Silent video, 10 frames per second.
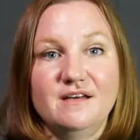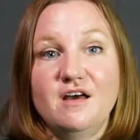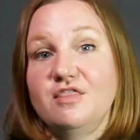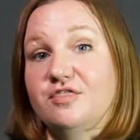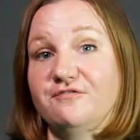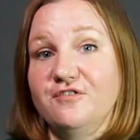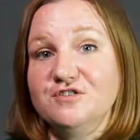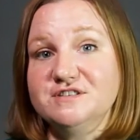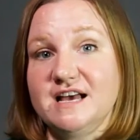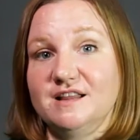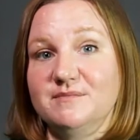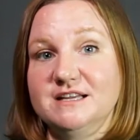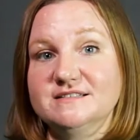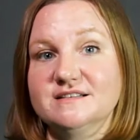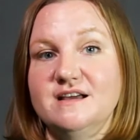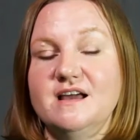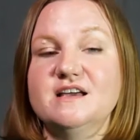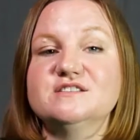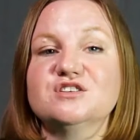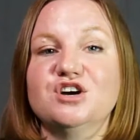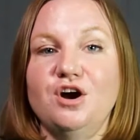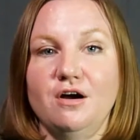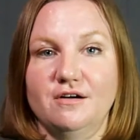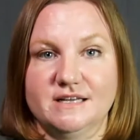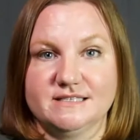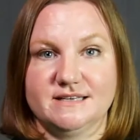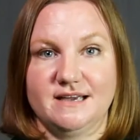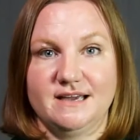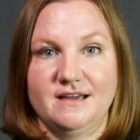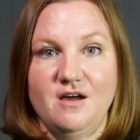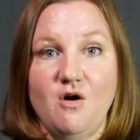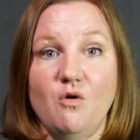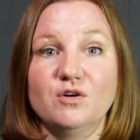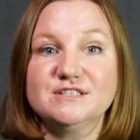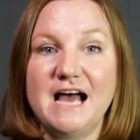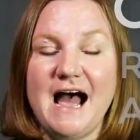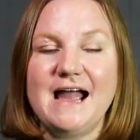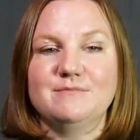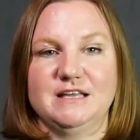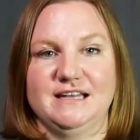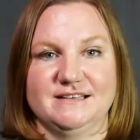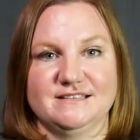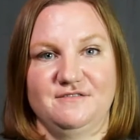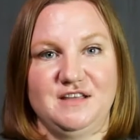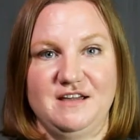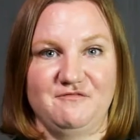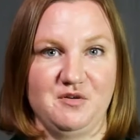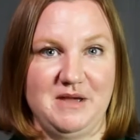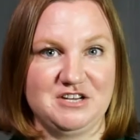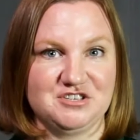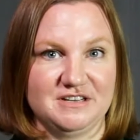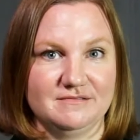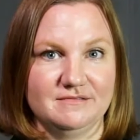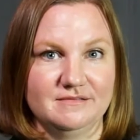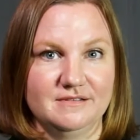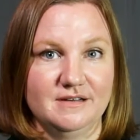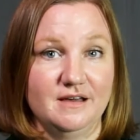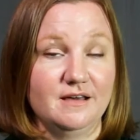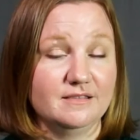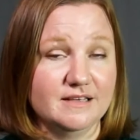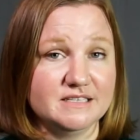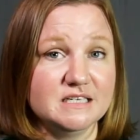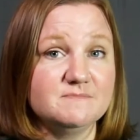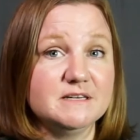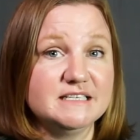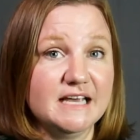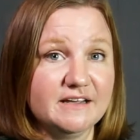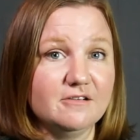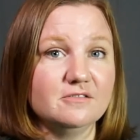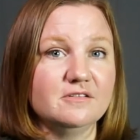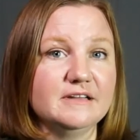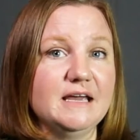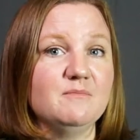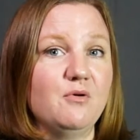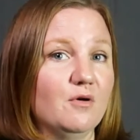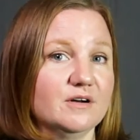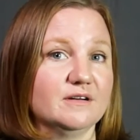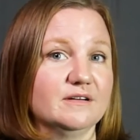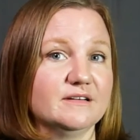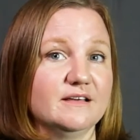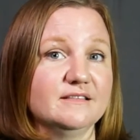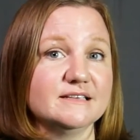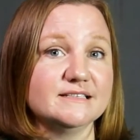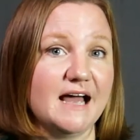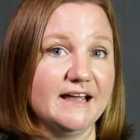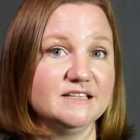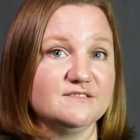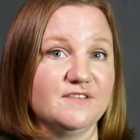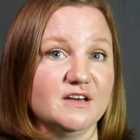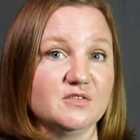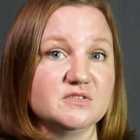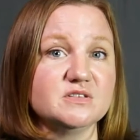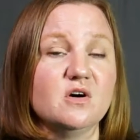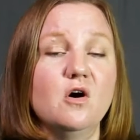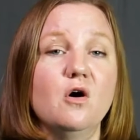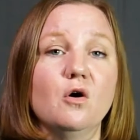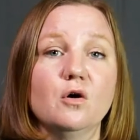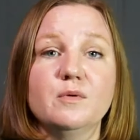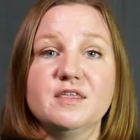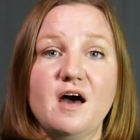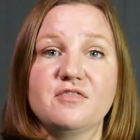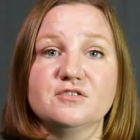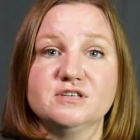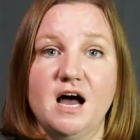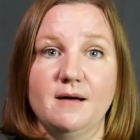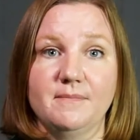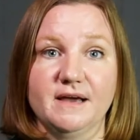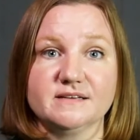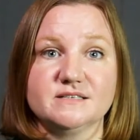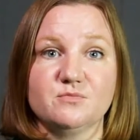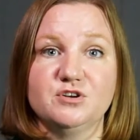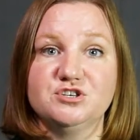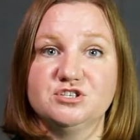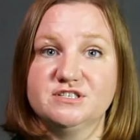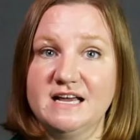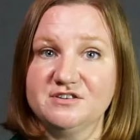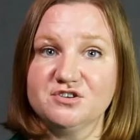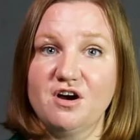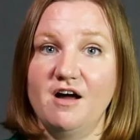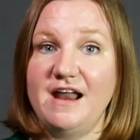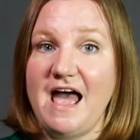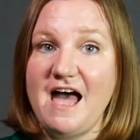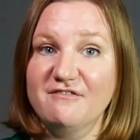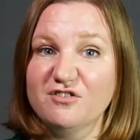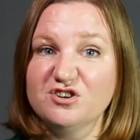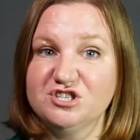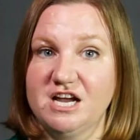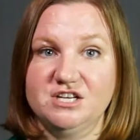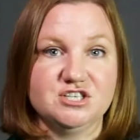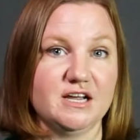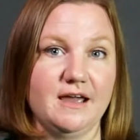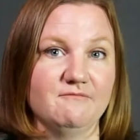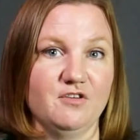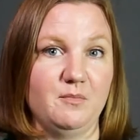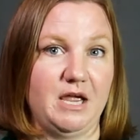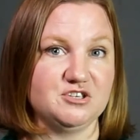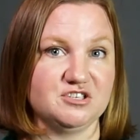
The first element is the currency, or timeliness of the information. This is particularly important in the science fields or with other topics which center on ever-changing information.